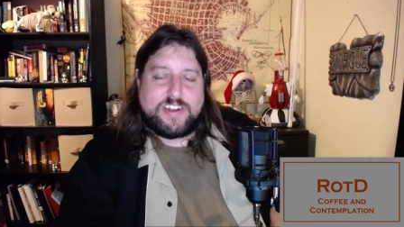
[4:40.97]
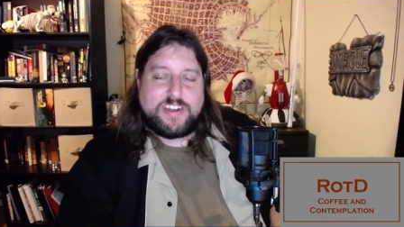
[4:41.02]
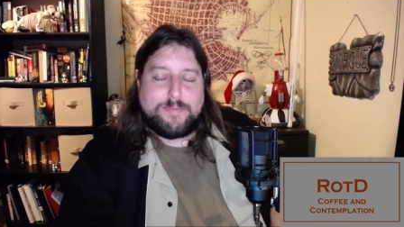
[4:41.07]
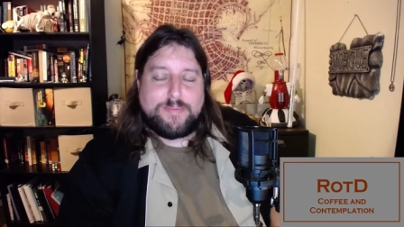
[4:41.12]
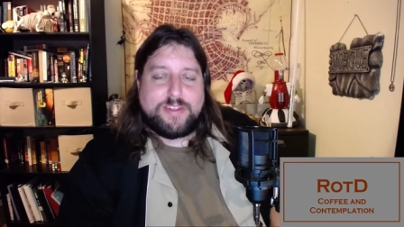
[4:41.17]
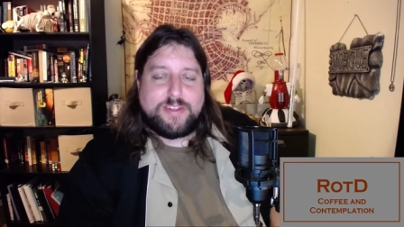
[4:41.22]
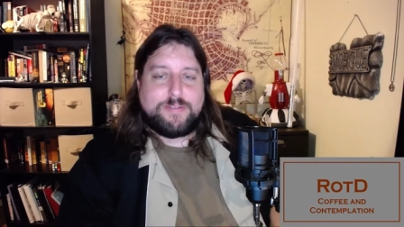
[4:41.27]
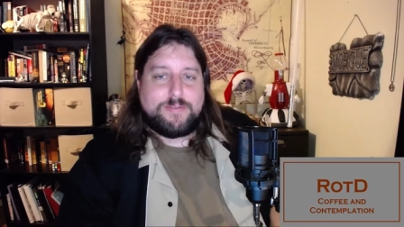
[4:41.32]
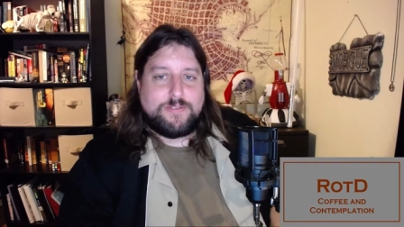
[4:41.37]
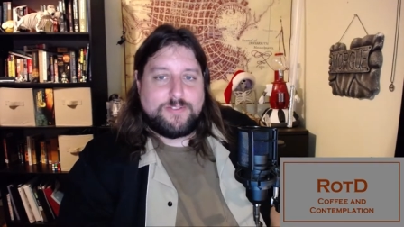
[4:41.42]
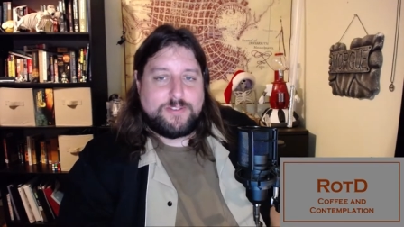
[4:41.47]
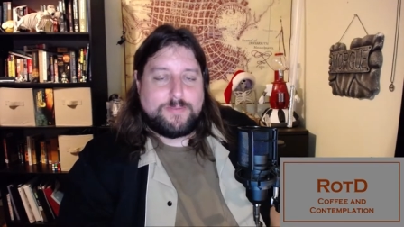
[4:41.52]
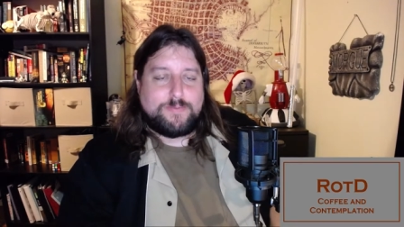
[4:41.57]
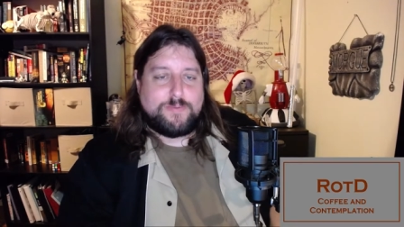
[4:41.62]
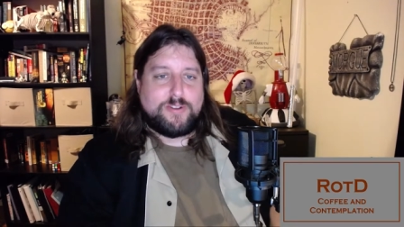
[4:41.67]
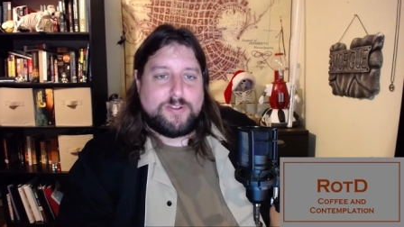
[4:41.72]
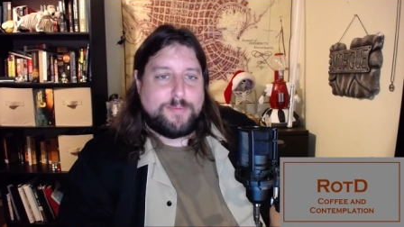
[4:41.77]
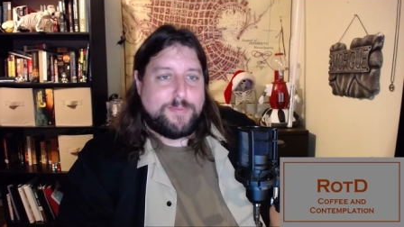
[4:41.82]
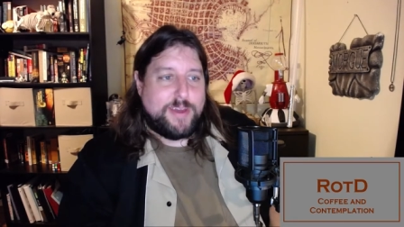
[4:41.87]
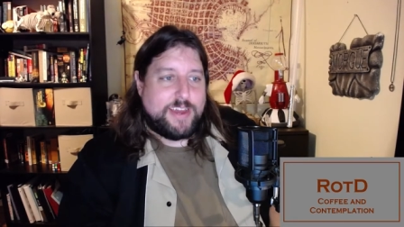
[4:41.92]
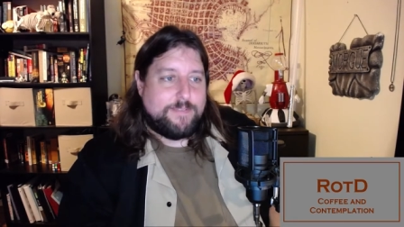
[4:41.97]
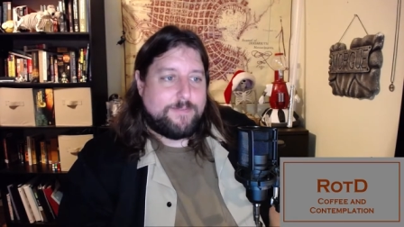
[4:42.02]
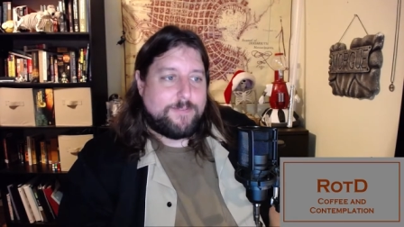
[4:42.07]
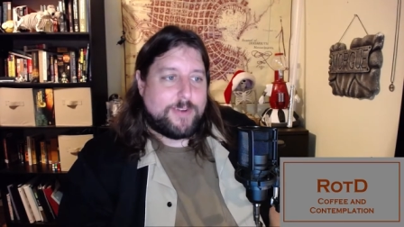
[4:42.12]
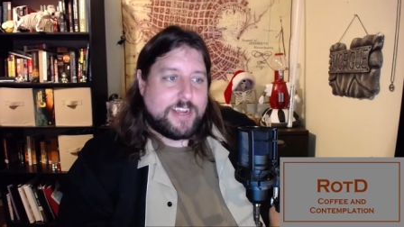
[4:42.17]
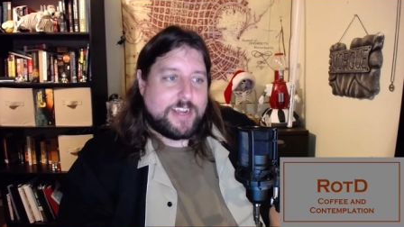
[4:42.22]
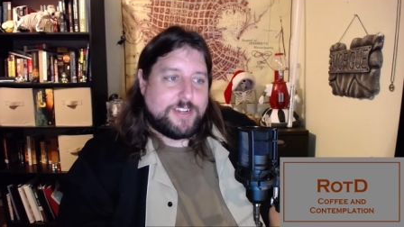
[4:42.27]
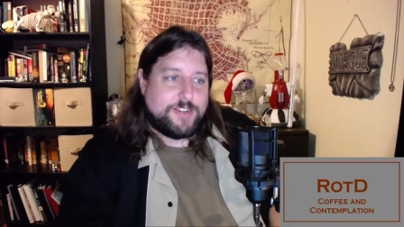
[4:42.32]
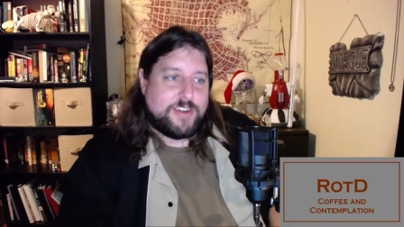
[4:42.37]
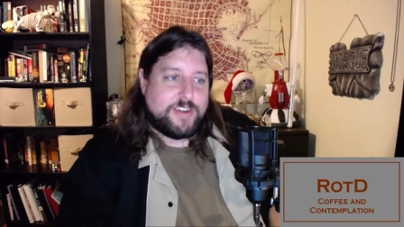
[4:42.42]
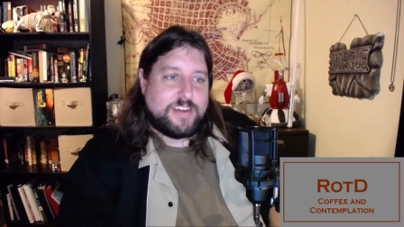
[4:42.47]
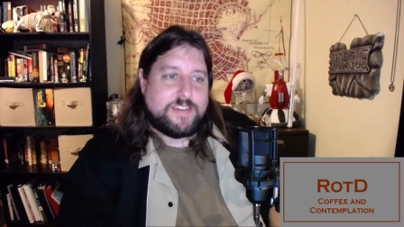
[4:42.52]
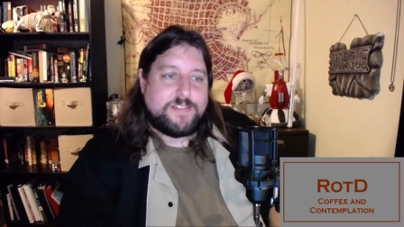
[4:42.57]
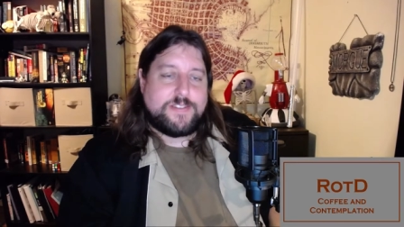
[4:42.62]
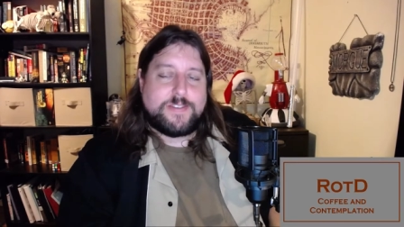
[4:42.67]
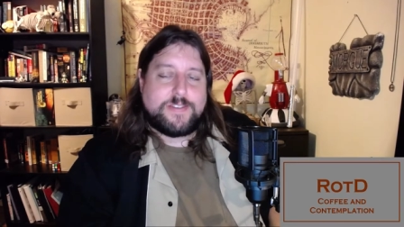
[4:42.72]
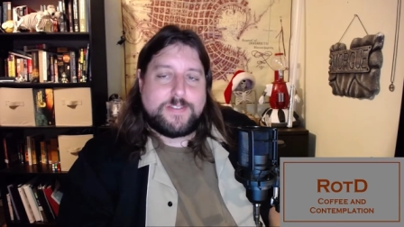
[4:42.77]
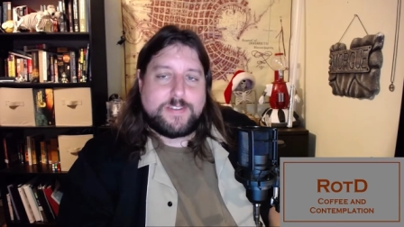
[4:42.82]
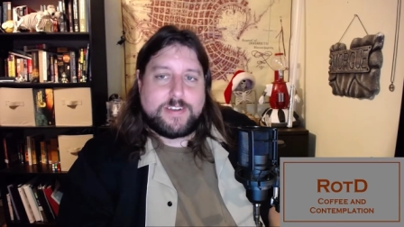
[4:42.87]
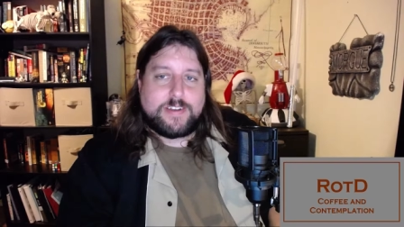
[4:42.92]
and I've been through some real bad
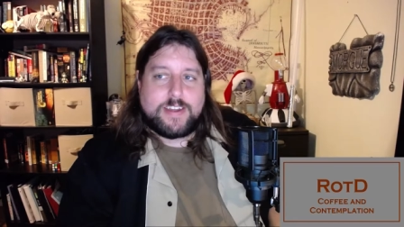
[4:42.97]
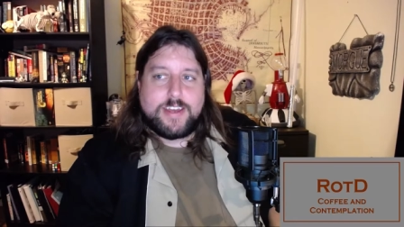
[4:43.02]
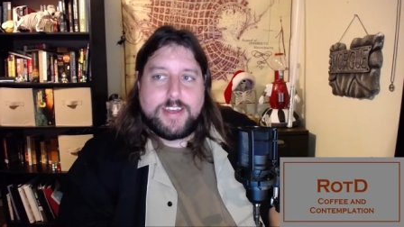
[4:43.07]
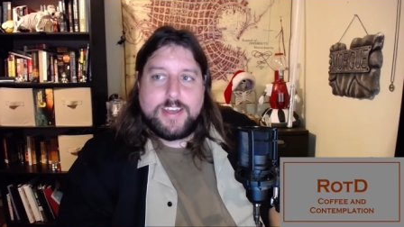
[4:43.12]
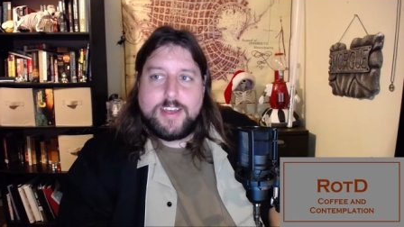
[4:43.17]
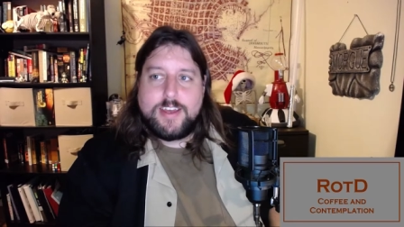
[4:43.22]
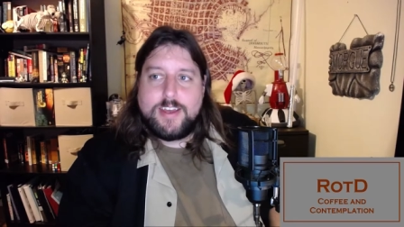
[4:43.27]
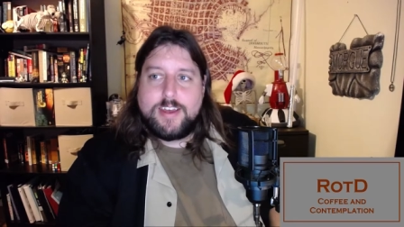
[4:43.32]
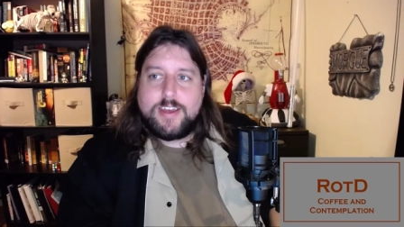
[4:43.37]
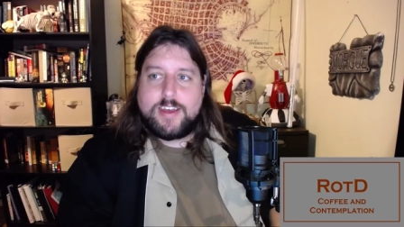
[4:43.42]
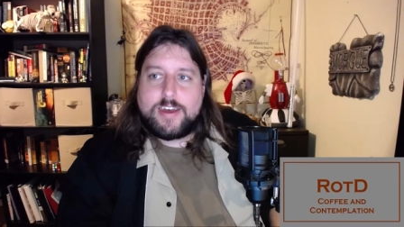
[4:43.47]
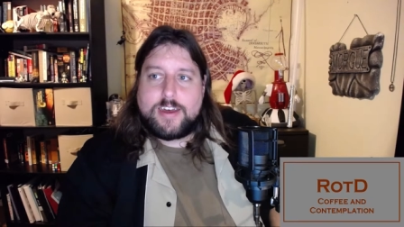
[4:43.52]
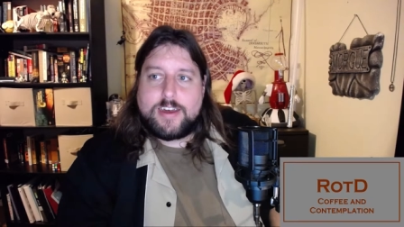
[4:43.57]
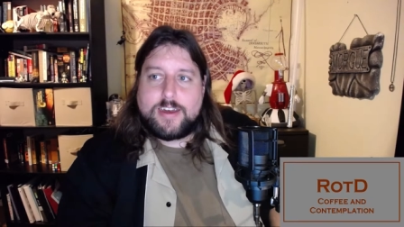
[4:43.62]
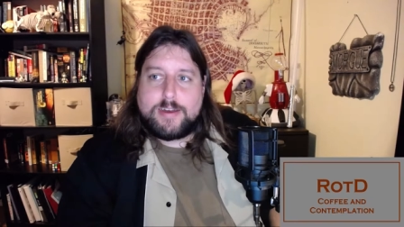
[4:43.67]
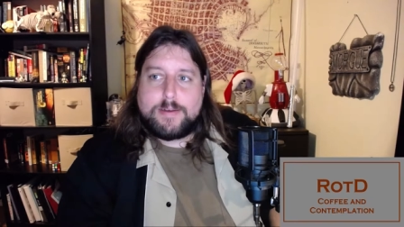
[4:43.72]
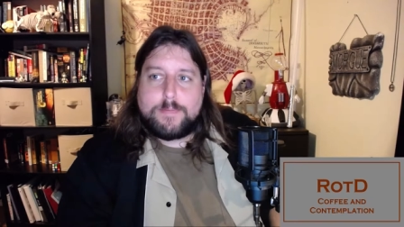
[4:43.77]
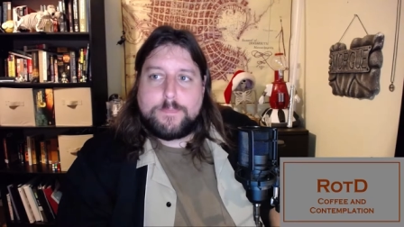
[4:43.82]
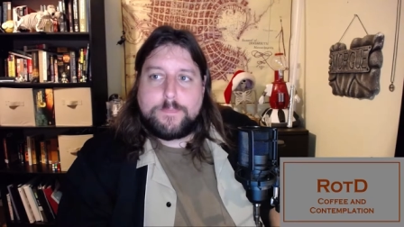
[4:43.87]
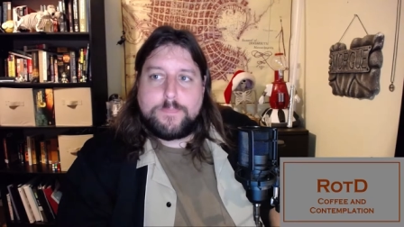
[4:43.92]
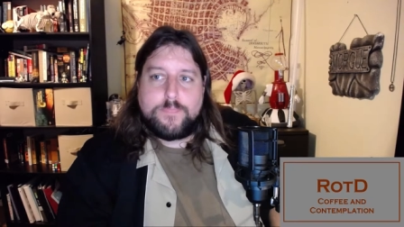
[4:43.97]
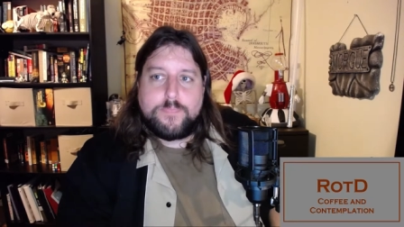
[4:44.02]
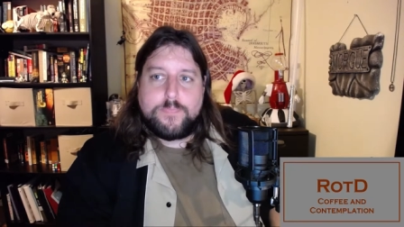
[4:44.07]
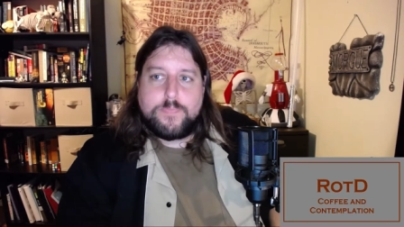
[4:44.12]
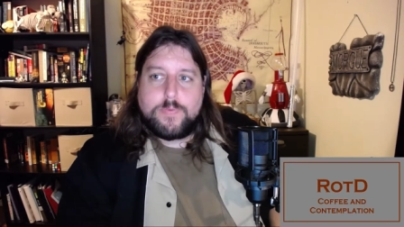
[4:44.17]
franchises, and um,